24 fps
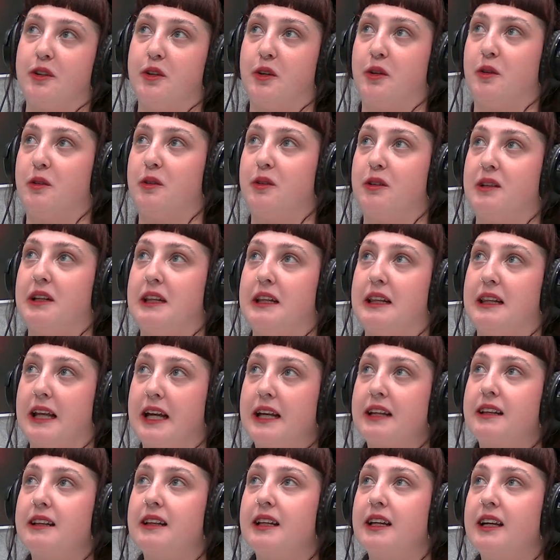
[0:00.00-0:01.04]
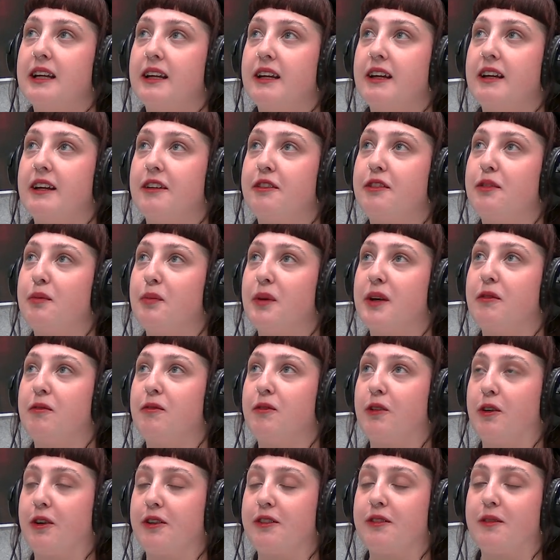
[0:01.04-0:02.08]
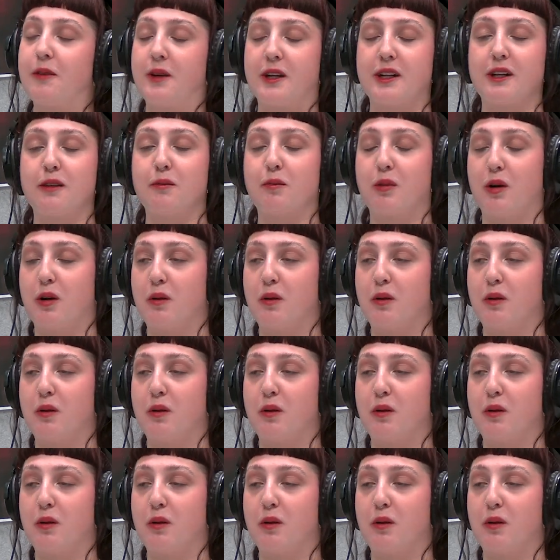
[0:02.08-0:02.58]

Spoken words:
I know lately it's been frustrating